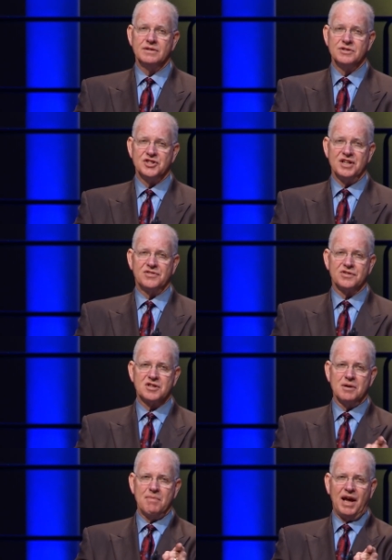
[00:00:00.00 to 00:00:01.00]
Jesus
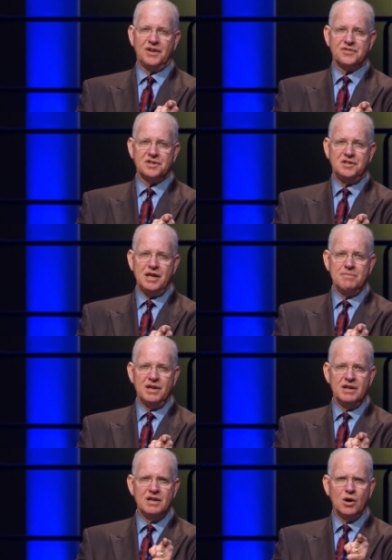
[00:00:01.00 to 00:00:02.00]
commands the demon,
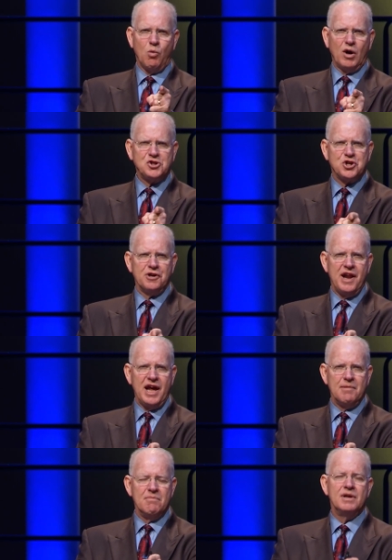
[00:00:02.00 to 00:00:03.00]
What's your name?